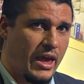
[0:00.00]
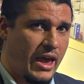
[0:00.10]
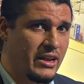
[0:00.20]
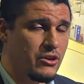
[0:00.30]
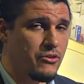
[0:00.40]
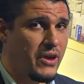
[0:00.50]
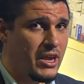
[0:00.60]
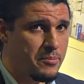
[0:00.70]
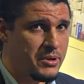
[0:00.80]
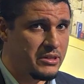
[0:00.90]
and the
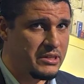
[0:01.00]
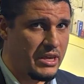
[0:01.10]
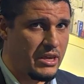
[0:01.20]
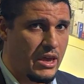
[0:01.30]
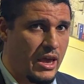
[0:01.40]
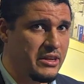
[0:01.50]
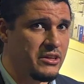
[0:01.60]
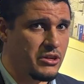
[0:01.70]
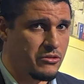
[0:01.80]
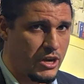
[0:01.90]
availability and
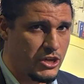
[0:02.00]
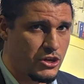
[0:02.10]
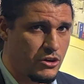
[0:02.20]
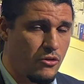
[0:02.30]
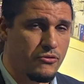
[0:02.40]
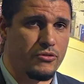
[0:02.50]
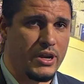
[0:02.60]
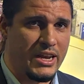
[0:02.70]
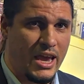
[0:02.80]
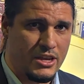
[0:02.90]
integration of
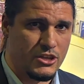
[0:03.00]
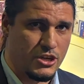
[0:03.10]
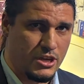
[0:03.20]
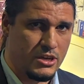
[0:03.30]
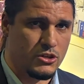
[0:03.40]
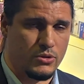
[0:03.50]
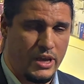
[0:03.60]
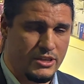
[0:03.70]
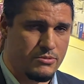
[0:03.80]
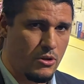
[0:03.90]
green energy in
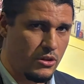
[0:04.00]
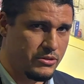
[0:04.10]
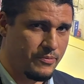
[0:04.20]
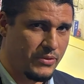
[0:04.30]
today's world.